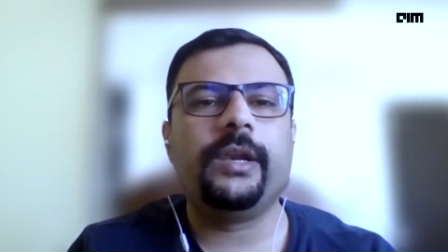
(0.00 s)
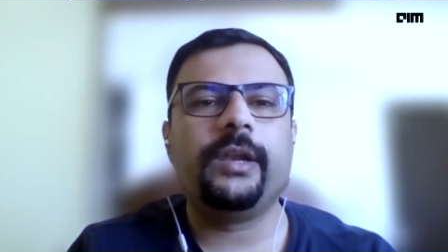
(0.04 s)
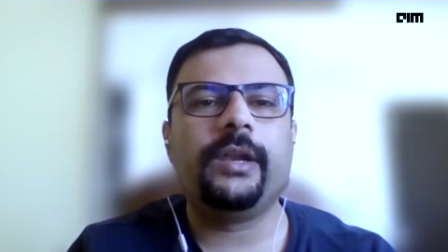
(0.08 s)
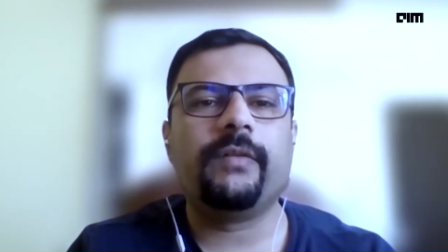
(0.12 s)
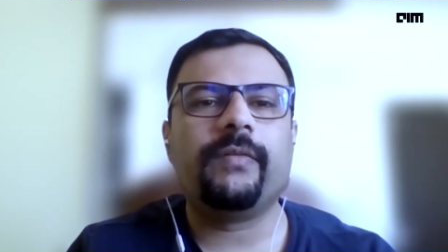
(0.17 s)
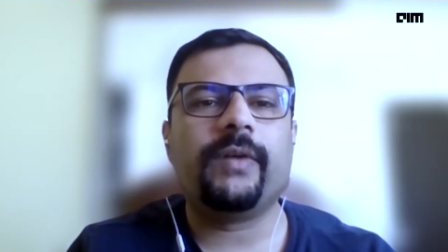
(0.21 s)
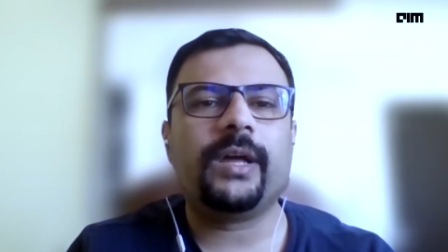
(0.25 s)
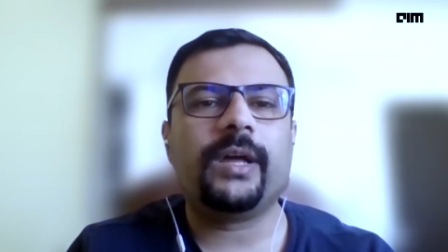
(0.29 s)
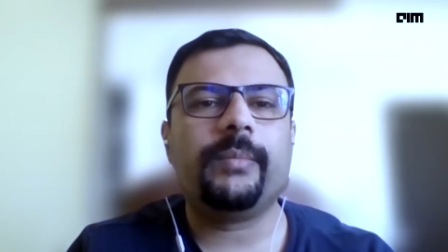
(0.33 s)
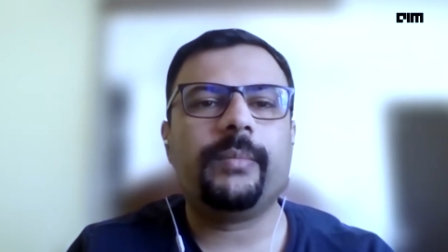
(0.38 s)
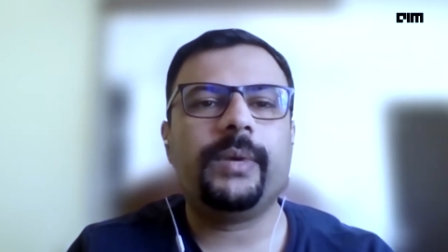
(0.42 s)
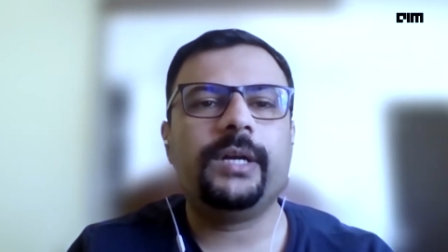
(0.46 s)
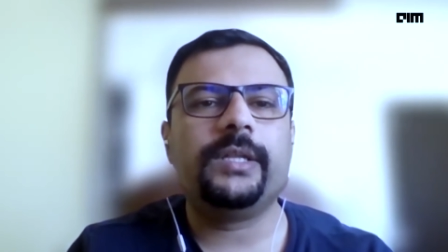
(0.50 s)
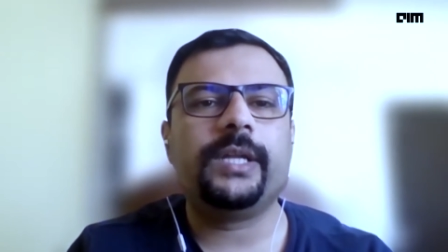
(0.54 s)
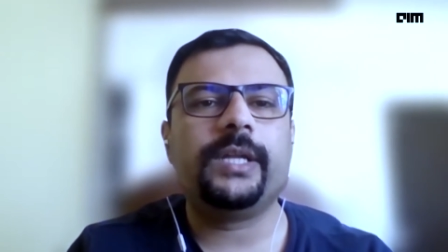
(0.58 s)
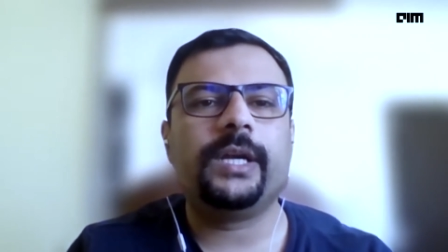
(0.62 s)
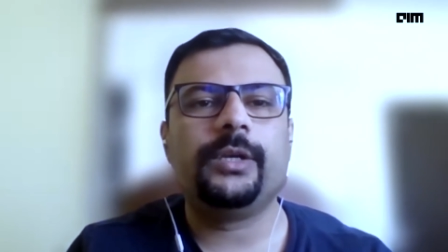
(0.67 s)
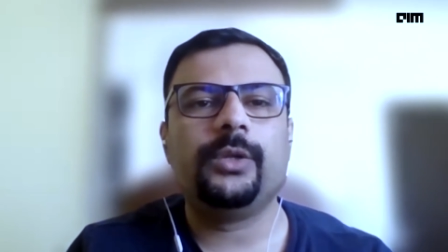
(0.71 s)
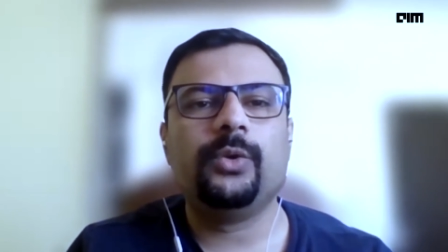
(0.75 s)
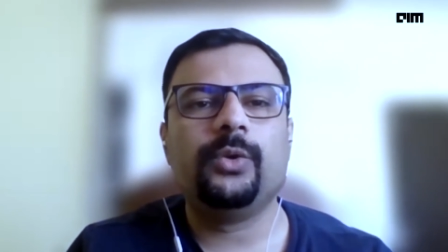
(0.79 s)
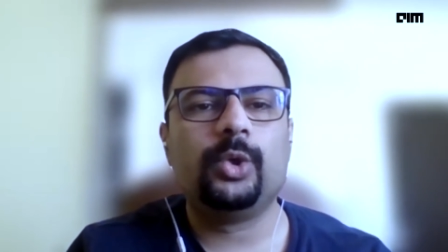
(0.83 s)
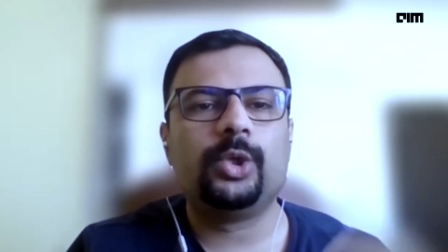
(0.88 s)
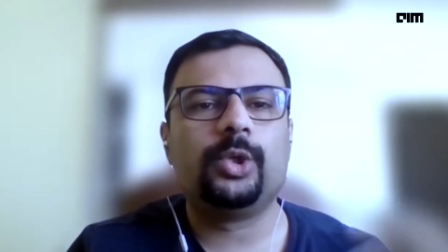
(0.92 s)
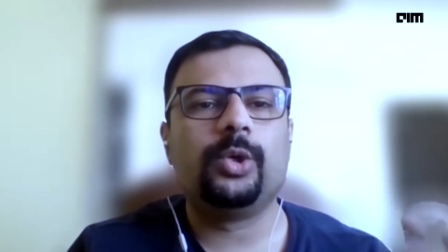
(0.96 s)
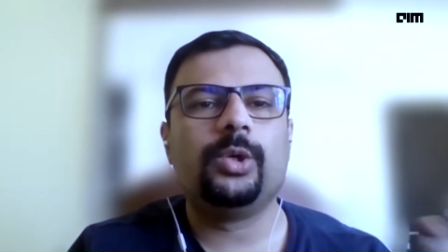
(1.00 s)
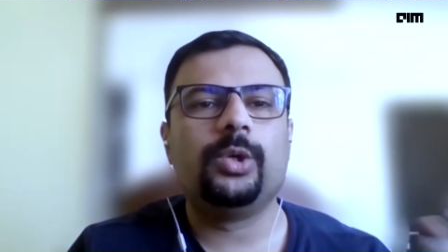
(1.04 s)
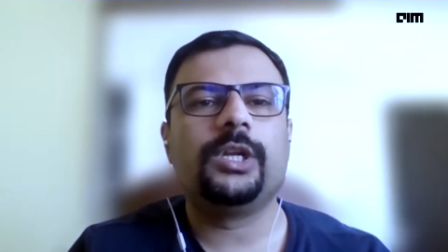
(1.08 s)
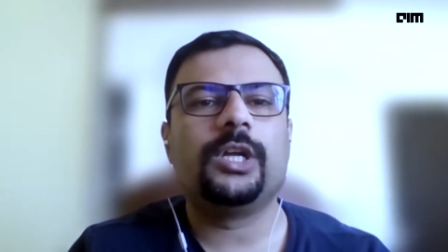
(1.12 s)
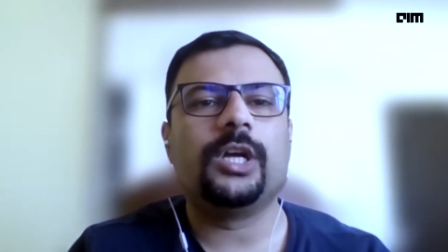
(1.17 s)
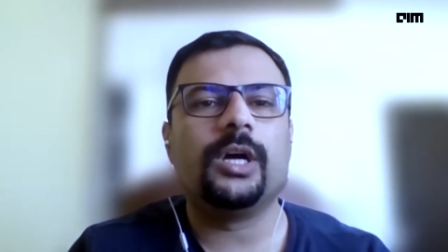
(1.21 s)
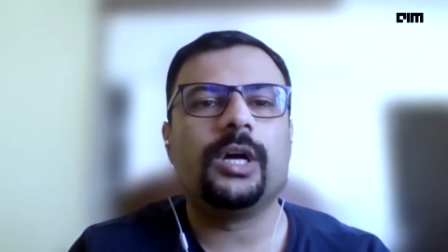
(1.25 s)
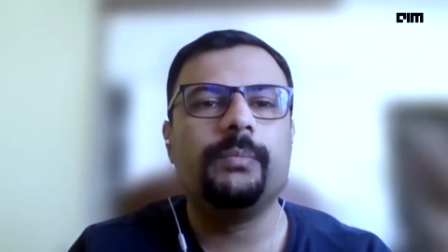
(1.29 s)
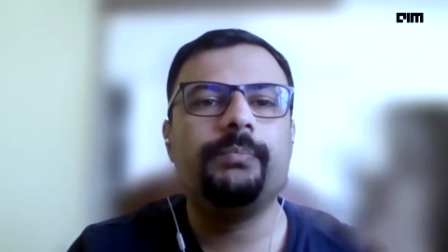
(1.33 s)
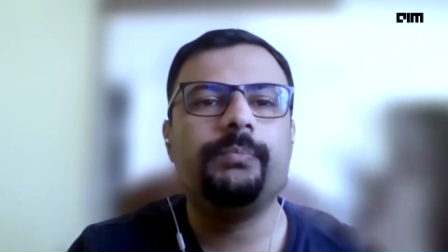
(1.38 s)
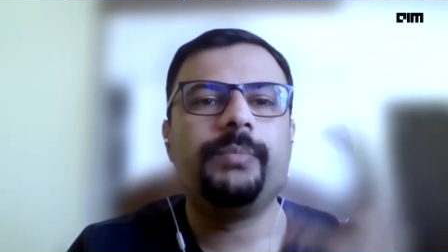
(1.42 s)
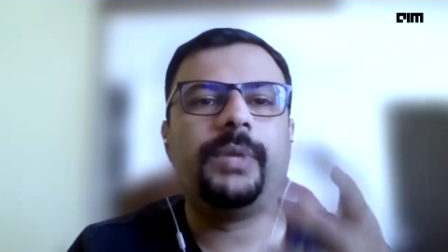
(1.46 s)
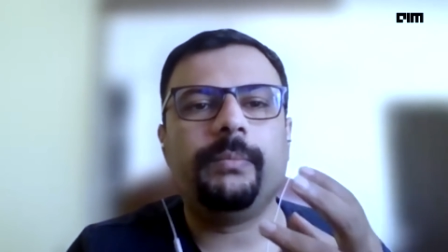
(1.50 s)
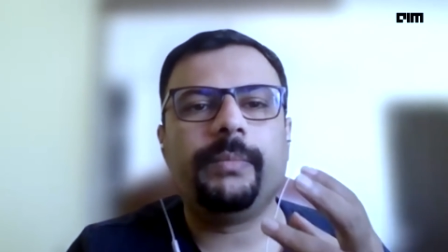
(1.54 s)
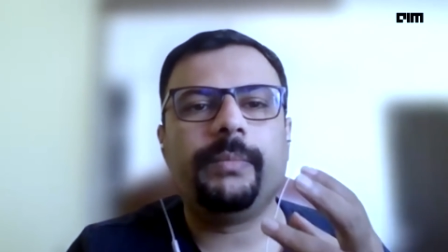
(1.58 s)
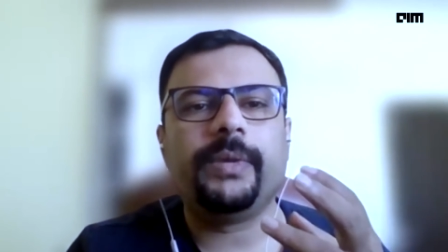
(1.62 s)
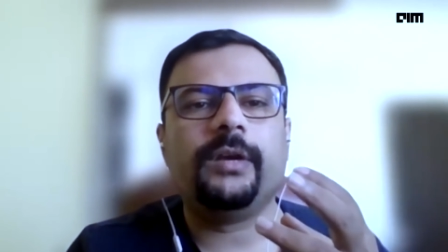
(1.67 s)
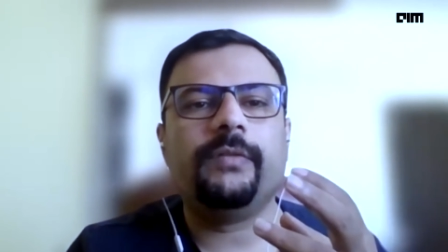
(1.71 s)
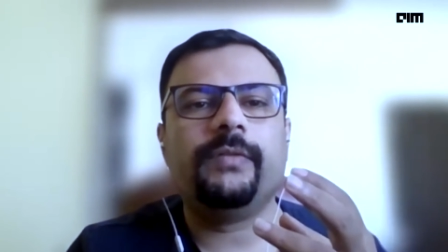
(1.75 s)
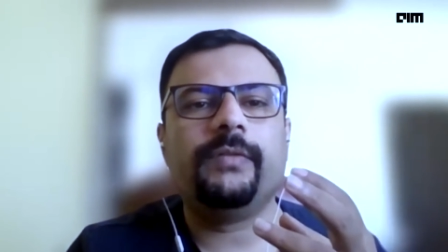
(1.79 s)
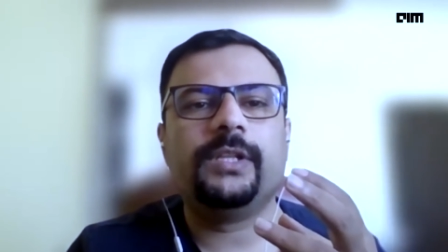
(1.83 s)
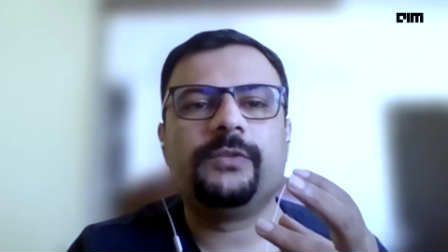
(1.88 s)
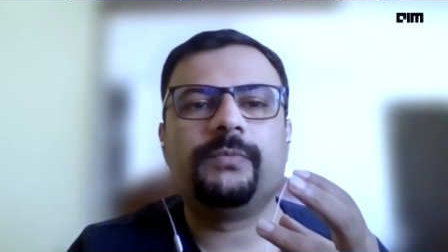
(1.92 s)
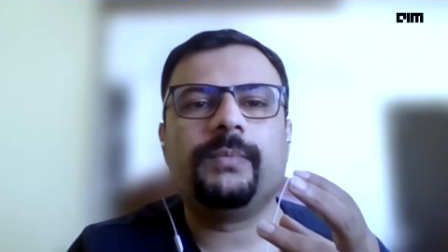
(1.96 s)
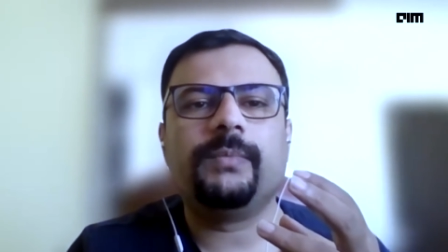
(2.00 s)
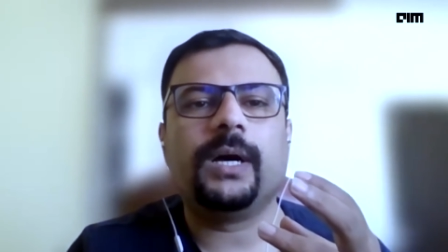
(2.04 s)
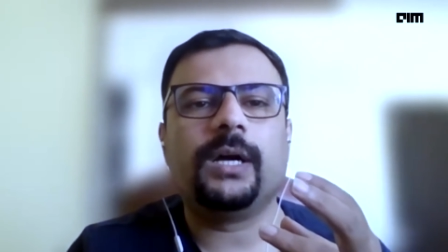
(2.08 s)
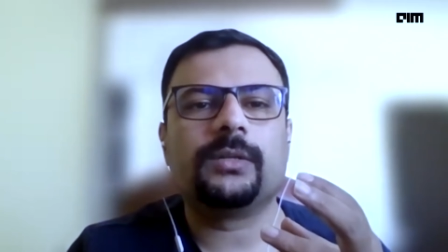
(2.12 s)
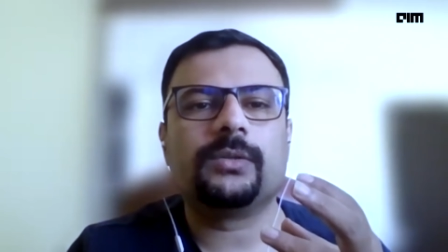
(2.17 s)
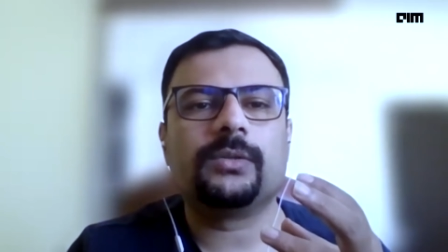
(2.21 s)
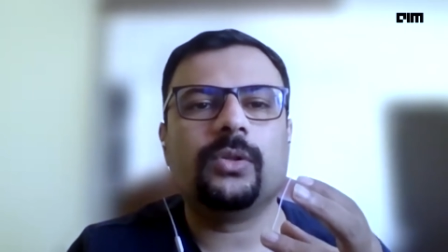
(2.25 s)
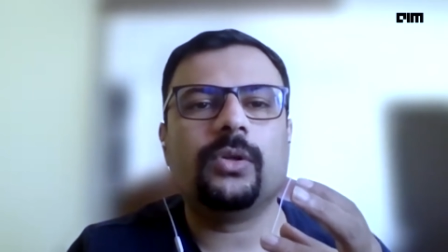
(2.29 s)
requirement that you should come prepared with Spark.